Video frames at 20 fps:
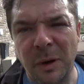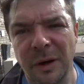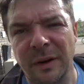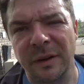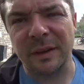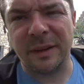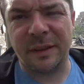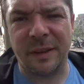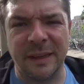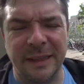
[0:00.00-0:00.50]
Part of
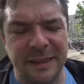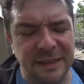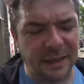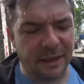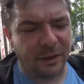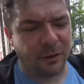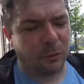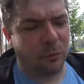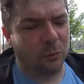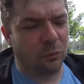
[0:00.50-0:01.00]
the thing is I
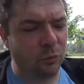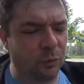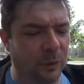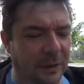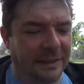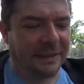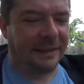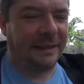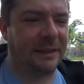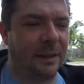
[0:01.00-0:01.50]
don't
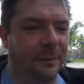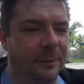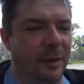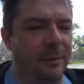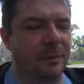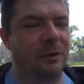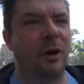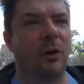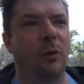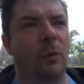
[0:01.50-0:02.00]
really
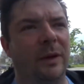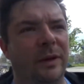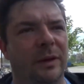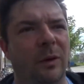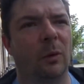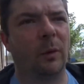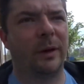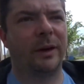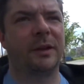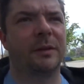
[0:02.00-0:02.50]
sometimes know what to
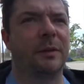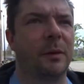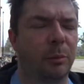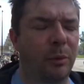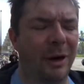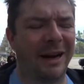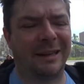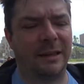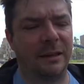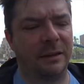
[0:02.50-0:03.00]
wear for
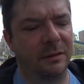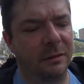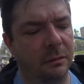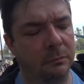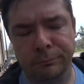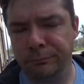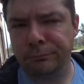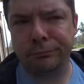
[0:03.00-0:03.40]
practice.